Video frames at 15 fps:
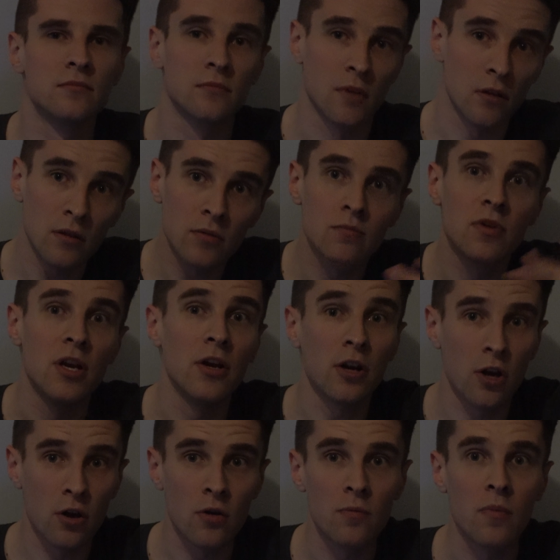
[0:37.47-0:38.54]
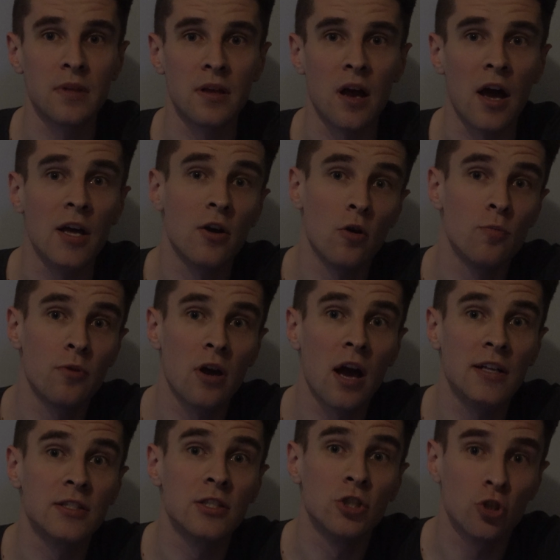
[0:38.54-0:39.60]
Well, here you go. I hope you
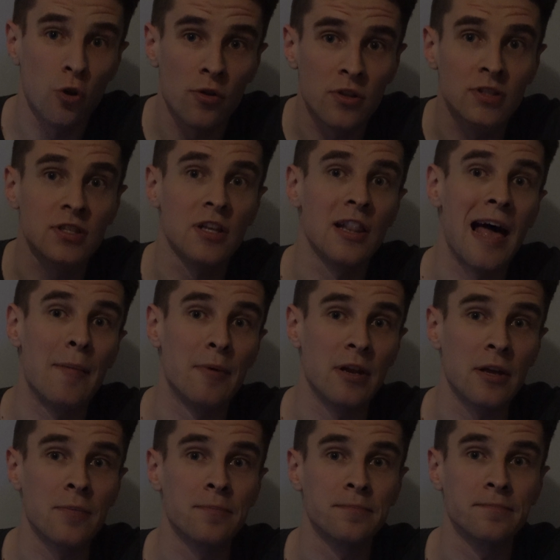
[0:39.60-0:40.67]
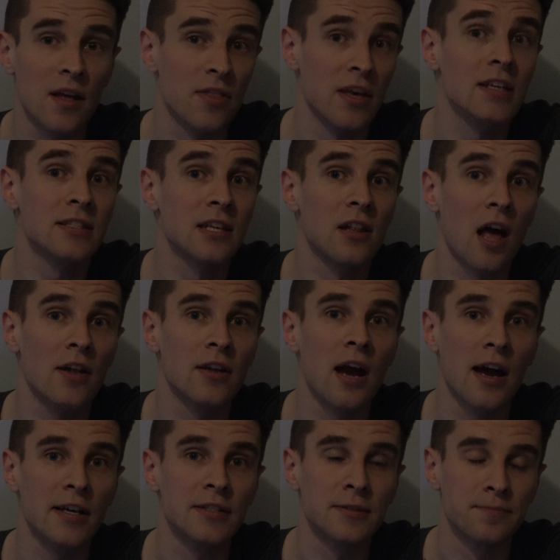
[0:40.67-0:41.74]
guys enjoyed this calamity. Thanks a lot,
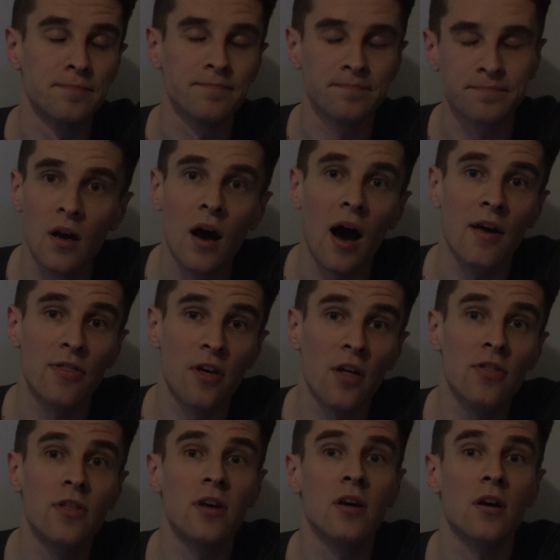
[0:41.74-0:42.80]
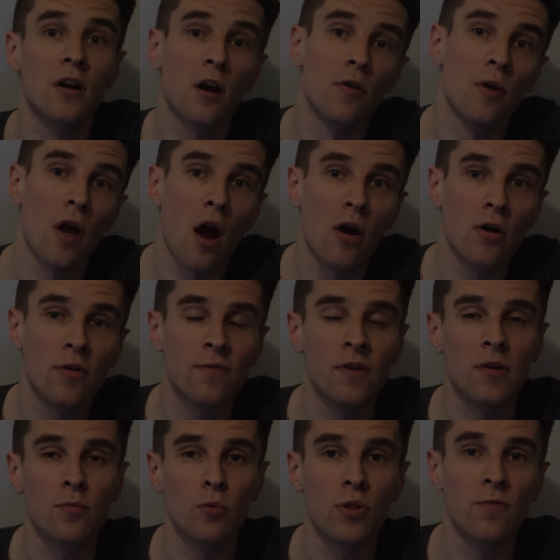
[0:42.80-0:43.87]
guys. I thought the
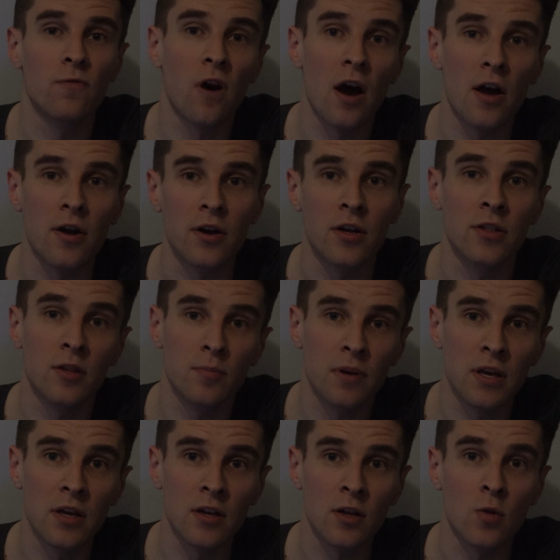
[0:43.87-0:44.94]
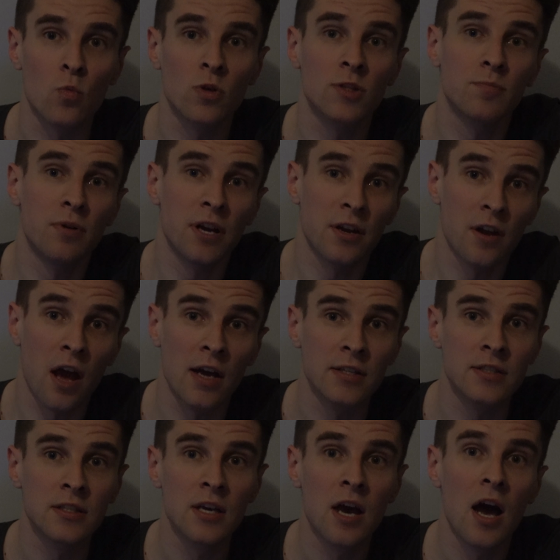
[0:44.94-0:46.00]
choreography with fire in the beginning was pretty nice.